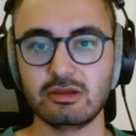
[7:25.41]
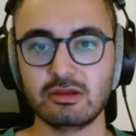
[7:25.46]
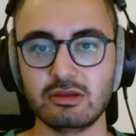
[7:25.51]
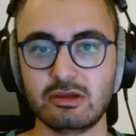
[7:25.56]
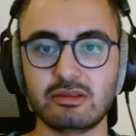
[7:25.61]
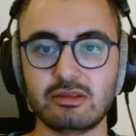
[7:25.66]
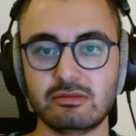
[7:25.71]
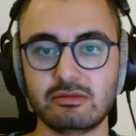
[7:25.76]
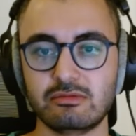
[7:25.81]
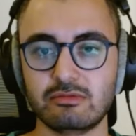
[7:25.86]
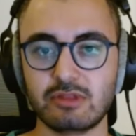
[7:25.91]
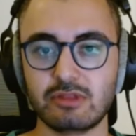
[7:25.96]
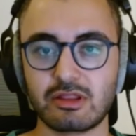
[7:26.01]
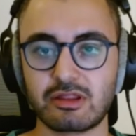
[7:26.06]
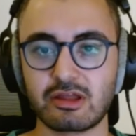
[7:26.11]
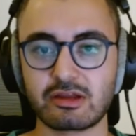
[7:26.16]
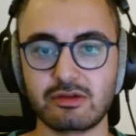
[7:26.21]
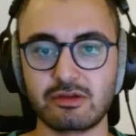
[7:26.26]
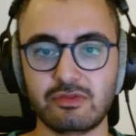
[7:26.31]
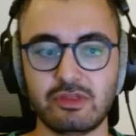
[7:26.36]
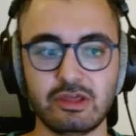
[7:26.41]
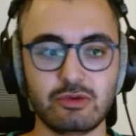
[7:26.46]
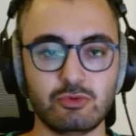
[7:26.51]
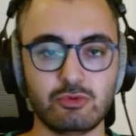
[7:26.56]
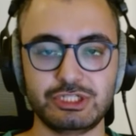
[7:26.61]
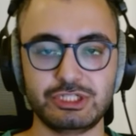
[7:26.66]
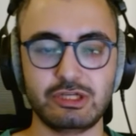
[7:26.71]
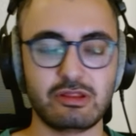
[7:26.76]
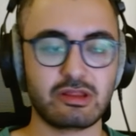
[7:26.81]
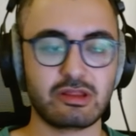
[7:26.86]
And then the second thing,
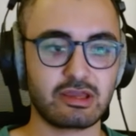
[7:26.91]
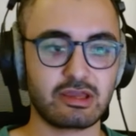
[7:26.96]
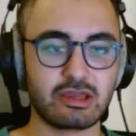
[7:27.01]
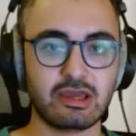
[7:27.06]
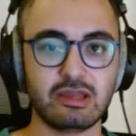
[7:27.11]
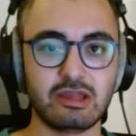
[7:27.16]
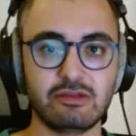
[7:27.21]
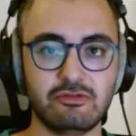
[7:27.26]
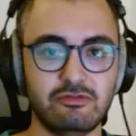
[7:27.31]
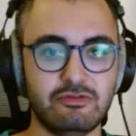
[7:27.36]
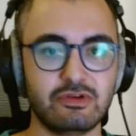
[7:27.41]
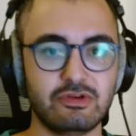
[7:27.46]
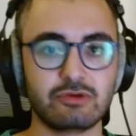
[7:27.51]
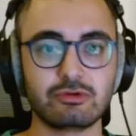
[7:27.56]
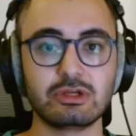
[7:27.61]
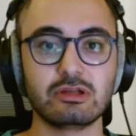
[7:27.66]
which is again very